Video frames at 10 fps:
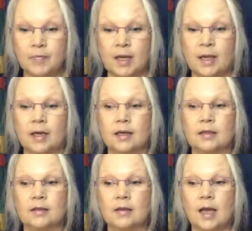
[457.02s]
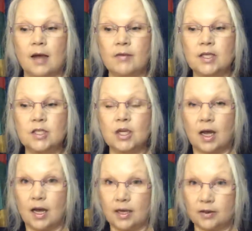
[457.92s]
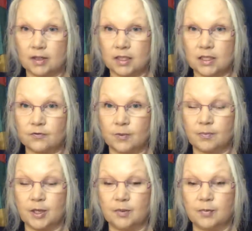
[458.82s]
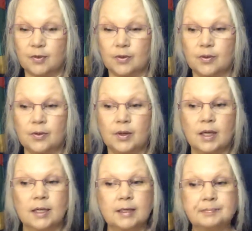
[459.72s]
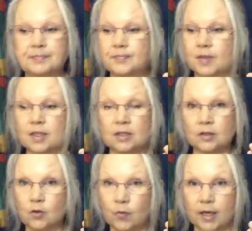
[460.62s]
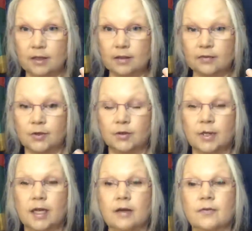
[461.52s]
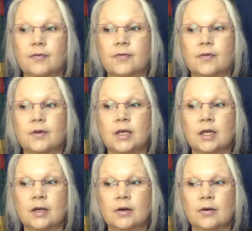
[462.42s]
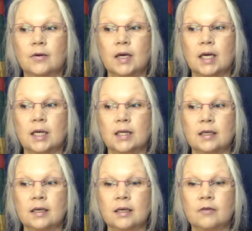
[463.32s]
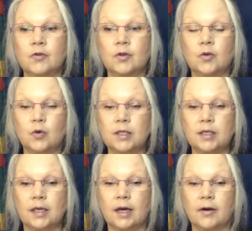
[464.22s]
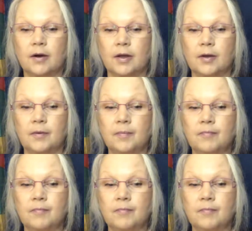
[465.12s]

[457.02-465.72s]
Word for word: And having to hide things from people, it's no way to live your life, you know. And if you're going to carry